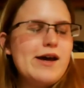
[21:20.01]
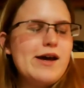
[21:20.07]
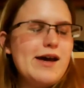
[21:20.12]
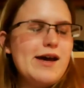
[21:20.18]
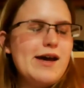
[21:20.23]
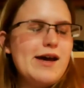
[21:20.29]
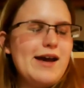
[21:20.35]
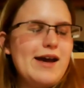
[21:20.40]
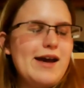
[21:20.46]

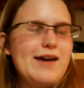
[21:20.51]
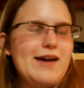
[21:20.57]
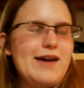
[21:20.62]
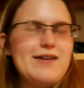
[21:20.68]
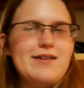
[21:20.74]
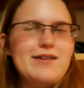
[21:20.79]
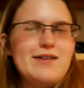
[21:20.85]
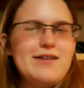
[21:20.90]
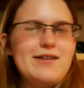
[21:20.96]
And
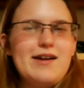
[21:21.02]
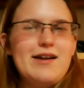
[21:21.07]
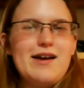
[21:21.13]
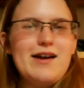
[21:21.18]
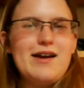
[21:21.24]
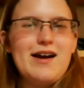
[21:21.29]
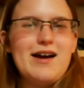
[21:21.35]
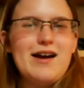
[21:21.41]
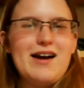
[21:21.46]

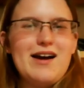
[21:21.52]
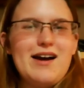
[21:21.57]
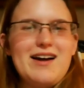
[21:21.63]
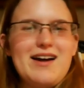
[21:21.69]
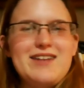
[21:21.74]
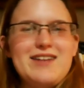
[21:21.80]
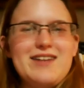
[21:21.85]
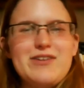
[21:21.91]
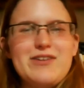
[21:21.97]
it's
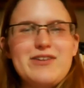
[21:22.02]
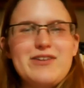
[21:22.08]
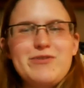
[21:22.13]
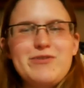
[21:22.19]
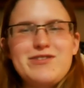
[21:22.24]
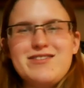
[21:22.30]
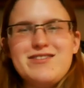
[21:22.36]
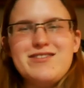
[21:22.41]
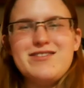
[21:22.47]
almost
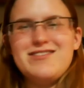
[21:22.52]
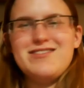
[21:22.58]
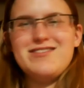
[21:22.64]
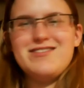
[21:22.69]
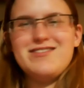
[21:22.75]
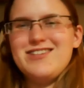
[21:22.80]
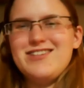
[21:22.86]
just